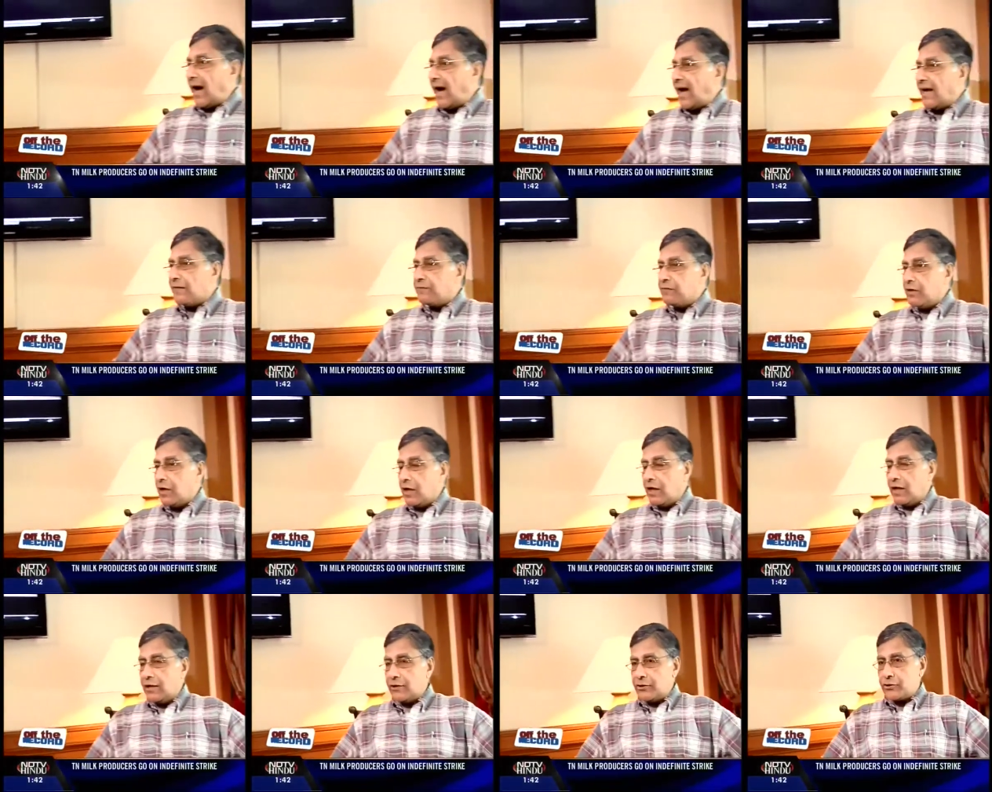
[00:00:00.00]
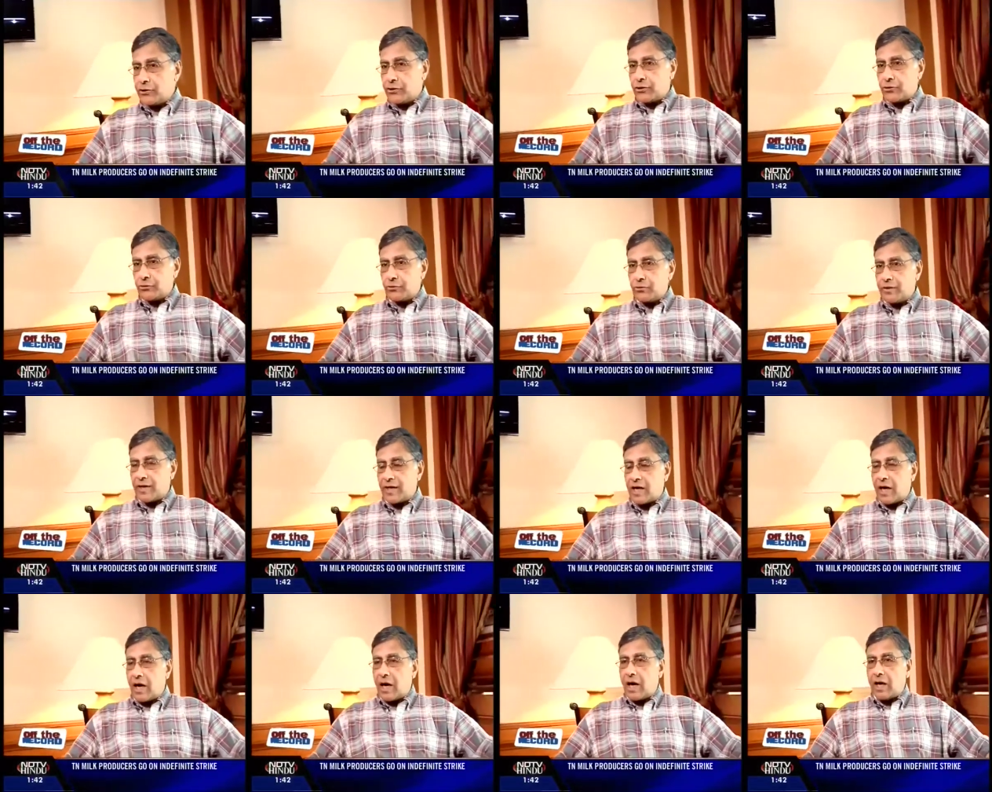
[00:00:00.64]
I have learned to
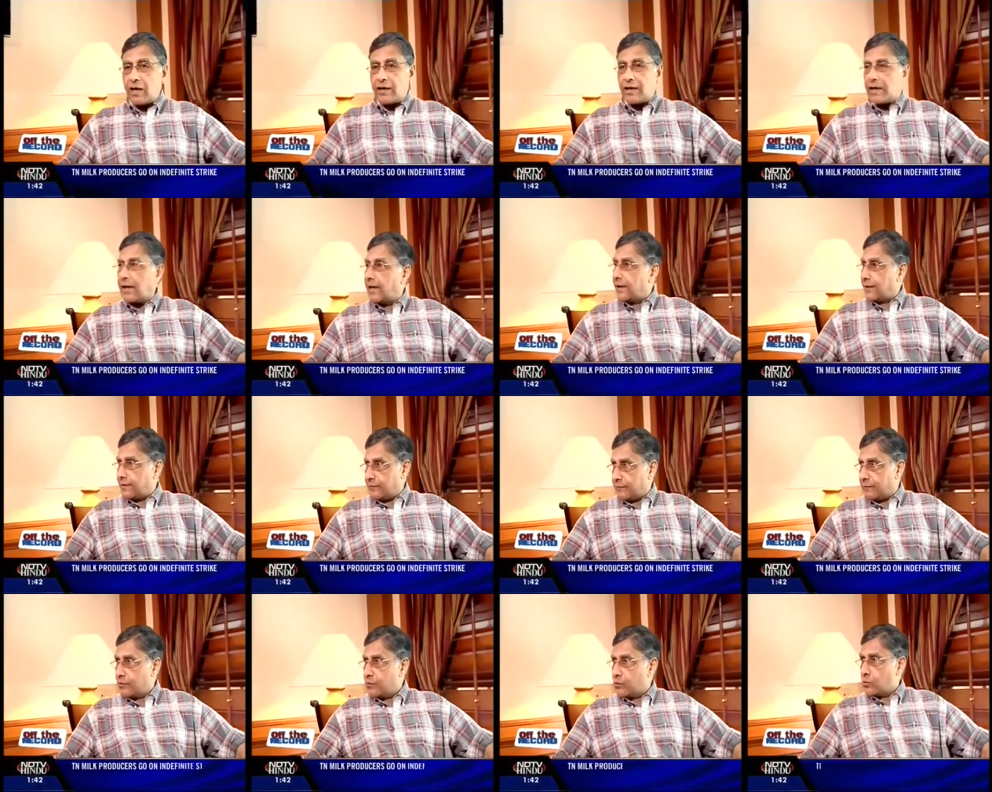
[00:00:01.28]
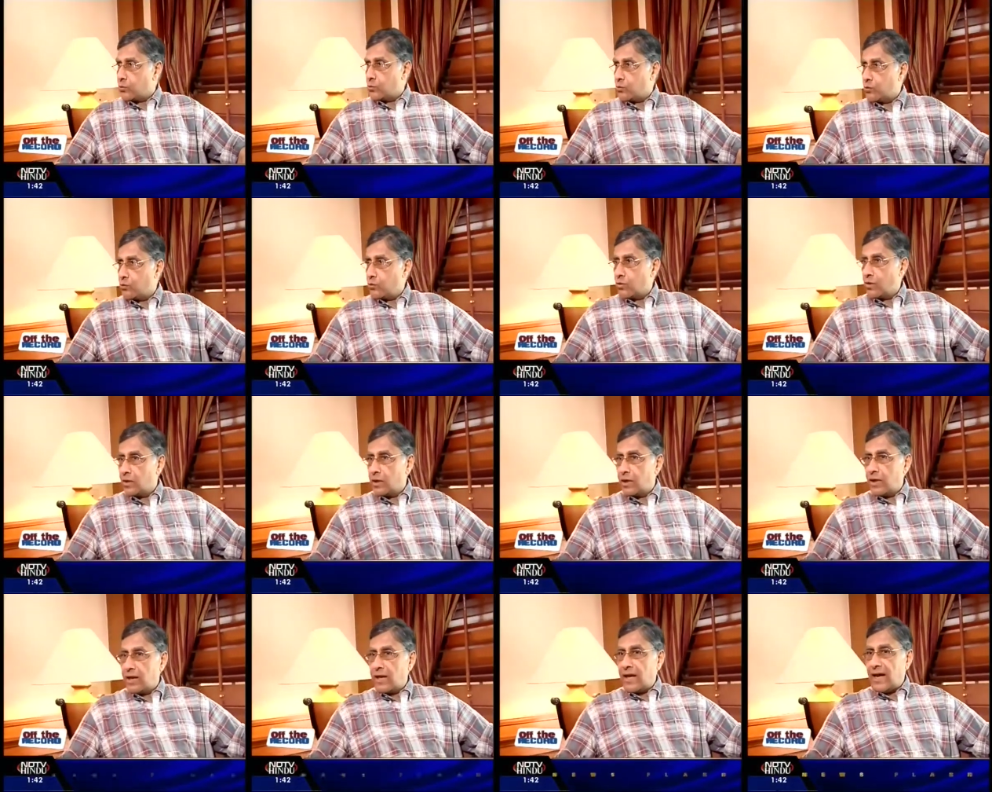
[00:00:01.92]
regard a review
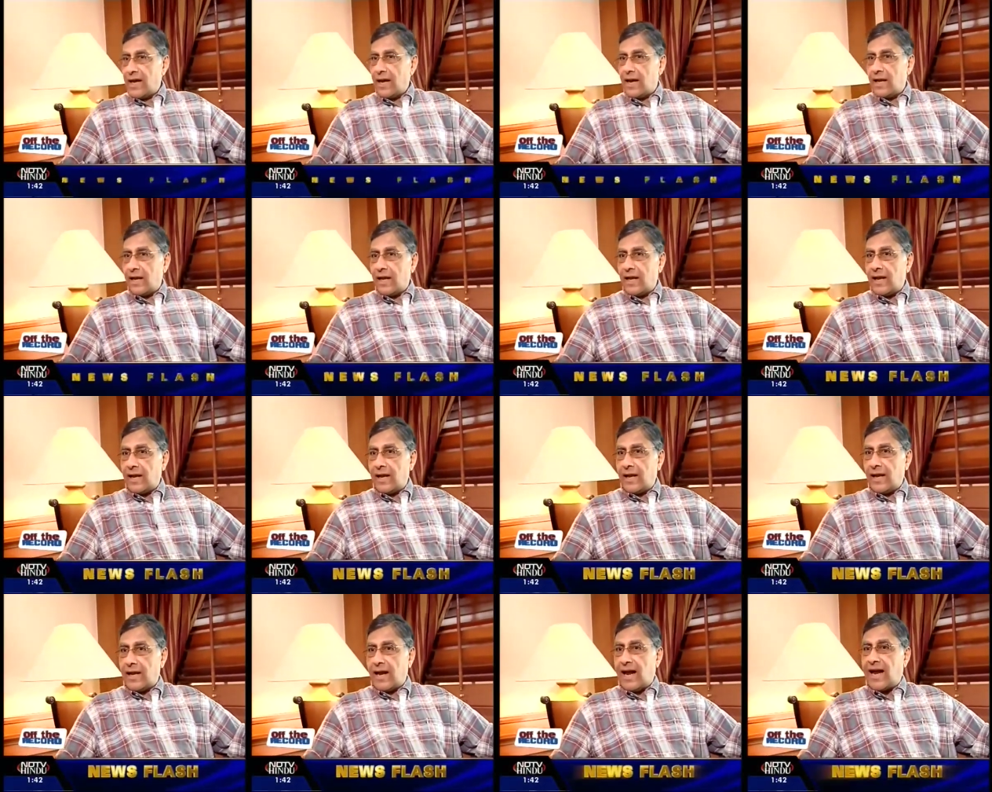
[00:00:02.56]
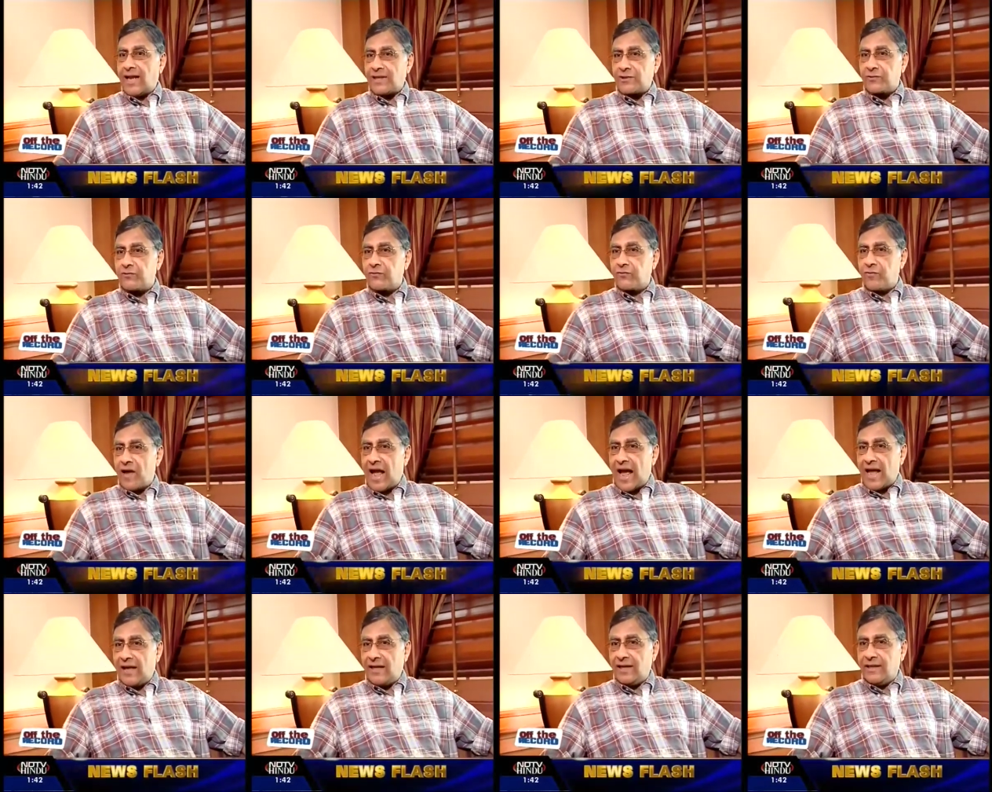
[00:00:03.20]
as
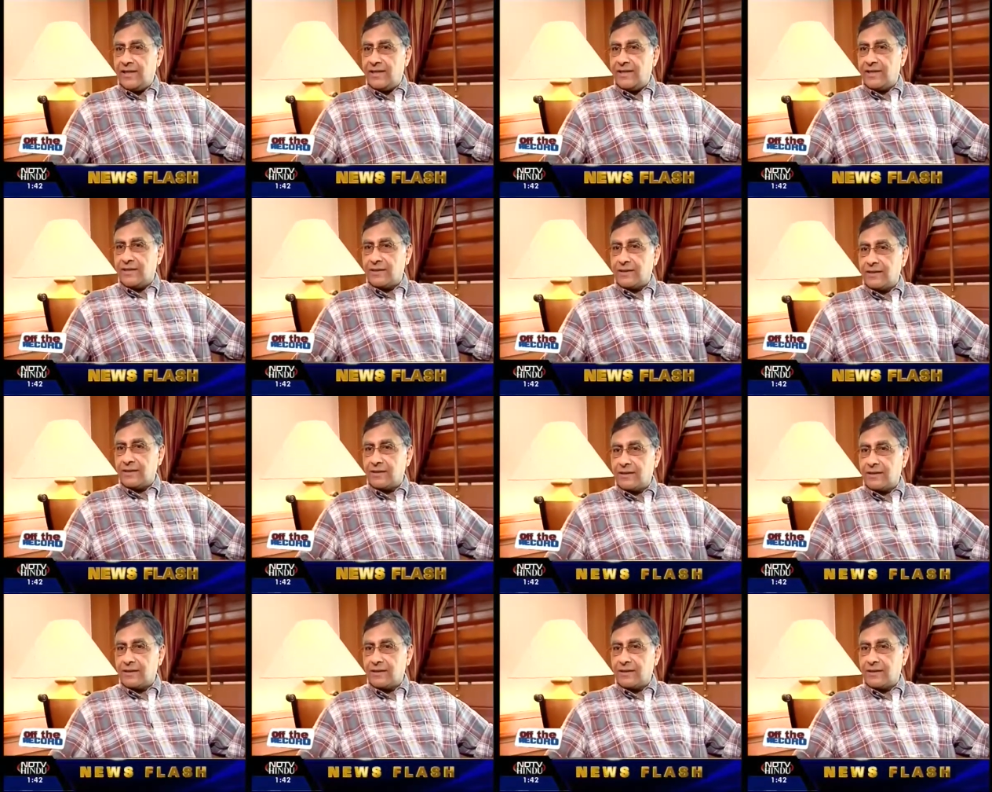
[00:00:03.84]
valid